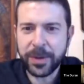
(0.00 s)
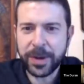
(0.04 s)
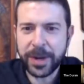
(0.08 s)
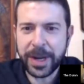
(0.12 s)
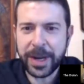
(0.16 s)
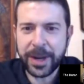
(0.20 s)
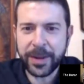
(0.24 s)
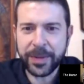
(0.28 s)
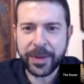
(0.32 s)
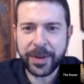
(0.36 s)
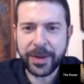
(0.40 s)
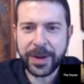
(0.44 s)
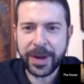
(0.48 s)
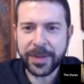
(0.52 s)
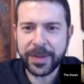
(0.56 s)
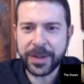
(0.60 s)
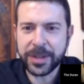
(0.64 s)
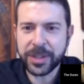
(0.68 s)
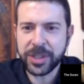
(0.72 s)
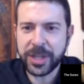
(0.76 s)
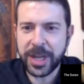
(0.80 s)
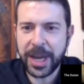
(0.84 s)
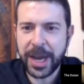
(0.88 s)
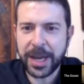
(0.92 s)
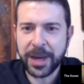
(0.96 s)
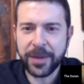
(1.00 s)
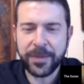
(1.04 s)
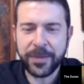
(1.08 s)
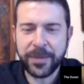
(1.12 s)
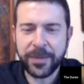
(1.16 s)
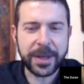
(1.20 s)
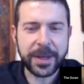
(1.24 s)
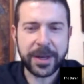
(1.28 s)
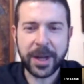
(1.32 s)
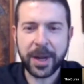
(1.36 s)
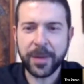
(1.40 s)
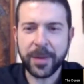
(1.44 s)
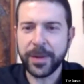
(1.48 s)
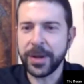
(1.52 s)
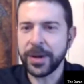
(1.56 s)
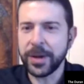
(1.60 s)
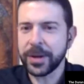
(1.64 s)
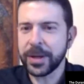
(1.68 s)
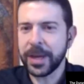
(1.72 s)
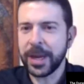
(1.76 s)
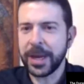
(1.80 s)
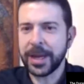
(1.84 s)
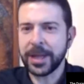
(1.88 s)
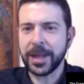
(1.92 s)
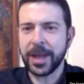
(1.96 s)
out there on the chat? If you can hear me
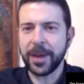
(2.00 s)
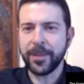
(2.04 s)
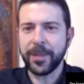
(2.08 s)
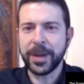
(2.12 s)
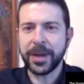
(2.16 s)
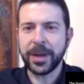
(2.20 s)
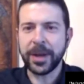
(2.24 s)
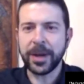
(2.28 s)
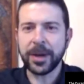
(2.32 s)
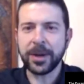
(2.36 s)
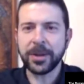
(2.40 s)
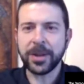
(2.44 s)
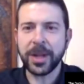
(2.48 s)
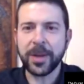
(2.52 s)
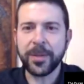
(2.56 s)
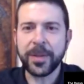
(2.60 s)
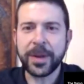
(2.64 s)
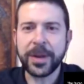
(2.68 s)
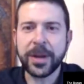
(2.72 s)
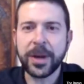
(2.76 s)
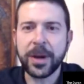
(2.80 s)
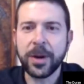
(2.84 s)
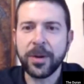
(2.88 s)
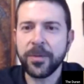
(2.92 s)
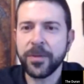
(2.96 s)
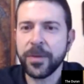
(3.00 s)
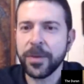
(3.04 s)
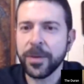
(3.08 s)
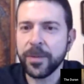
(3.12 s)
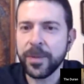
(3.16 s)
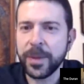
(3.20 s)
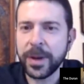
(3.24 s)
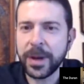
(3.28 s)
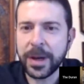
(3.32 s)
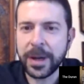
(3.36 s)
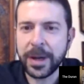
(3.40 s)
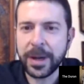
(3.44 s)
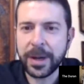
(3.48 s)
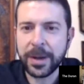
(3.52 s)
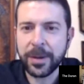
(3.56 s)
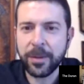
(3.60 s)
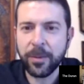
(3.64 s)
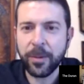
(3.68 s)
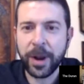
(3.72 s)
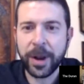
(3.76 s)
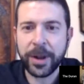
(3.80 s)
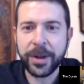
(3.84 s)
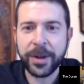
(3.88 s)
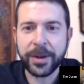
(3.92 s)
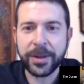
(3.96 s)
okay, let me know. Let me know from
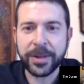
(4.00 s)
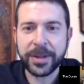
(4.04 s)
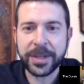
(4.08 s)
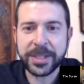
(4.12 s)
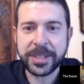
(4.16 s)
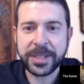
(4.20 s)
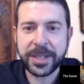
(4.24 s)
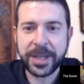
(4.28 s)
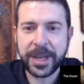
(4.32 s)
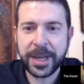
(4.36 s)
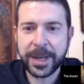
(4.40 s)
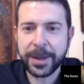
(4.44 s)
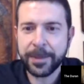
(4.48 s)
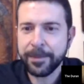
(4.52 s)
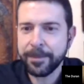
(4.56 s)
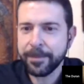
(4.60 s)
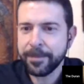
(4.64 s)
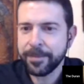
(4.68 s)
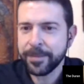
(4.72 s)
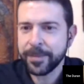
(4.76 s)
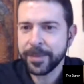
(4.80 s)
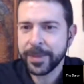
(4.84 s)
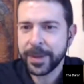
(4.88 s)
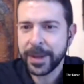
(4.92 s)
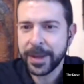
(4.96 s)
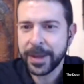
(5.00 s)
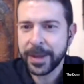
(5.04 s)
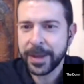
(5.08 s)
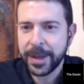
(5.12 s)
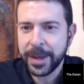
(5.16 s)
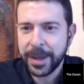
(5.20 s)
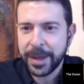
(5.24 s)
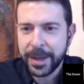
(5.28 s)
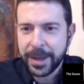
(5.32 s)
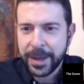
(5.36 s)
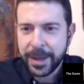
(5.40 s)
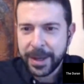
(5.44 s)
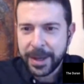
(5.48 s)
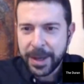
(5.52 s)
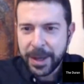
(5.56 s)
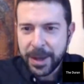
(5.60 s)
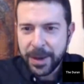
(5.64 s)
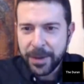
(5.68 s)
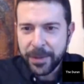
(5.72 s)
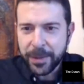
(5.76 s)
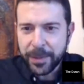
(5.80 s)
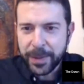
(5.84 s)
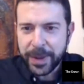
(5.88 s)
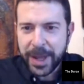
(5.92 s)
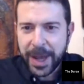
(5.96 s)
where you're listening.
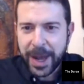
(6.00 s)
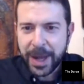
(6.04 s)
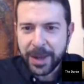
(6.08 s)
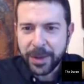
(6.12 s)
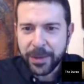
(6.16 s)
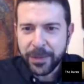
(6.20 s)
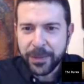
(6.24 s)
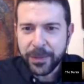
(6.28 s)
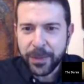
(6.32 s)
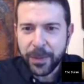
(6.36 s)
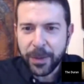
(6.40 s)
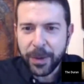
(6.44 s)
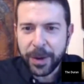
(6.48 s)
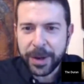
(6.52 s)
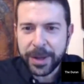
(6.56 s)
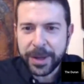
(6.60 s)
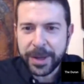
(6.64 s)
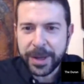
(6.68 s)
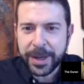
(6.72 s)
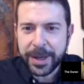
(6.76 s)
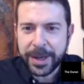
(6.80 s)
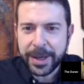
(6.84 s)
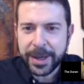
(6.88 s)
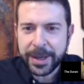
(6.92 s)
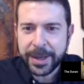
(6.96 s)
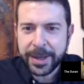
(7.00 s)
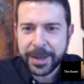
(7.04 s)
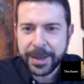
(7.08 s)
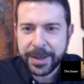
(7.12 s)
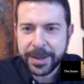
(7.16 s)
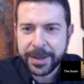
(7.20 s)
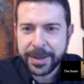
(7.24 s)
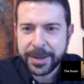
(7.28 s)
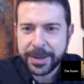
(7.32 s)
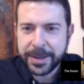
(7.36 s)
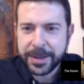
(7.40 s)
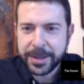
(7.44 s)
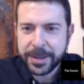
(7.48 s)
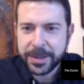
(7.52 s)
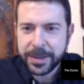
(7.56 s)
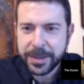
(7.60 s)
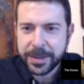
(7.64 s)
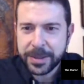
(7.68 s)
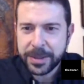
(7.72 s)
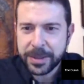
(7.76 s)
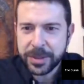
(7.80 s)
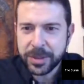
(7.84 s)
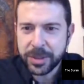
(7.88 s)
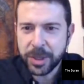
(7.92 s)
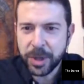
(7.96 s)
From California,
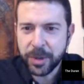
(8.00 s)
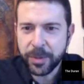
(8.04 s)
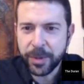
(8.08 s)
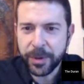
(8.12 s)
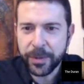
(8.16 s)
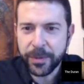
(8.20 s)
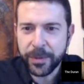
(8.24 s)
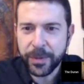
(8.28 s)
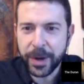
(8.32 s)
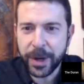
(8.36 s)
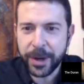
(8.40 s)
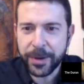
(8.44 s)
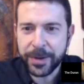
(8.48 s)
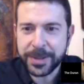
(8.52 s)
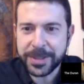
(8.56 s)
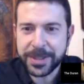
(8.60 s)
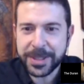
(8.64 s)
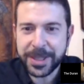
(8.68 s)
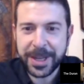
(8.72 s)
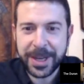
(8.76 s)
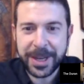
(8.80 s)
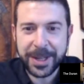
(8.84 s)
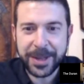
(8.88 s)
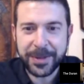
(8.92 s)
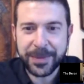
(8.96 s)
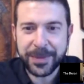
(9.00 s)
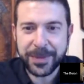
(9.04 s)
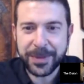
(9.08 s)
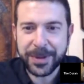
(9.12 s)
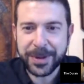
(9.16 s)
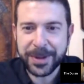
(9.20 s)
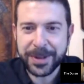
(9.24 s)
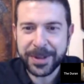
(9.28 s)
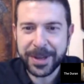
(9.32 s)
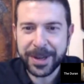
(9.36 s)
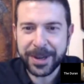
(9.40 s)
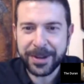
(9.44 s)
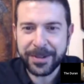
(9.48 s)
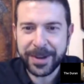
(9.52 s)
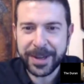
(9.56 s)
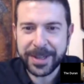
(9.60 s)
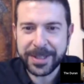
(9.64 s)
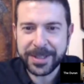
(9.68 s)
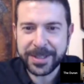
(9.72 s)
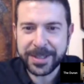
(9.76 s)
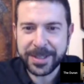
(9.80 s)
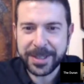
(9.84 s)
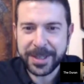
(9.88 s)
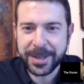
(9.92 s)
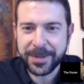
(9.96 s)
Sherwood Forest, California. All right,
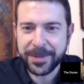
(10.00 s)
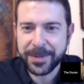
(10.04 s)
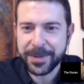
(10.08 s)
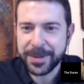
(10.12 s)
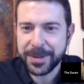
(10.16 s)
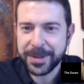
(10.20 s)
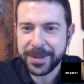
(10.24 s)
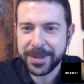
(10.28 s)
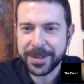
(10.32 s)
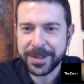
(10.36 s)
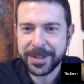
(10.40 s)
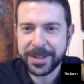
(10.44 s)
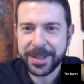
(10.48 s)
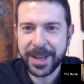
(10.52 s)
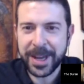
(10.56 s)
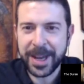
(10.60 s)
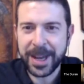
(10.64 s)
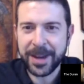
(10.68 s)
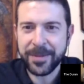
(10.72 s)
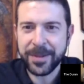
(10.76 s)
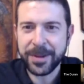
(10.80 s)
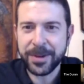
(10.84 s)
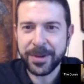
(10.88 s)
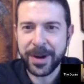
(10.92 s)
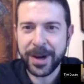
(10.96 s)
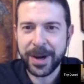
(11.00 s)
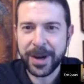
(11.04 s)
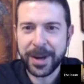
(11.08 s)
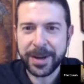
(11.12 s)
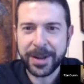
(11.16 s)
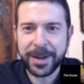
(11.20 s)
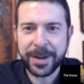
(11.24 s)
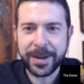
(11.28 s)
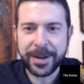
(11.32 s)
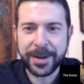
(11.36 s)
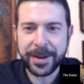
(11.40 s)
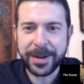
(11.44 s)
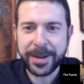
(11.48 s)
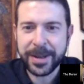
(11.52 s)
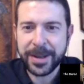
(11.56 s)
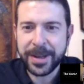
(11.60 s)
Steve, good to have you on here.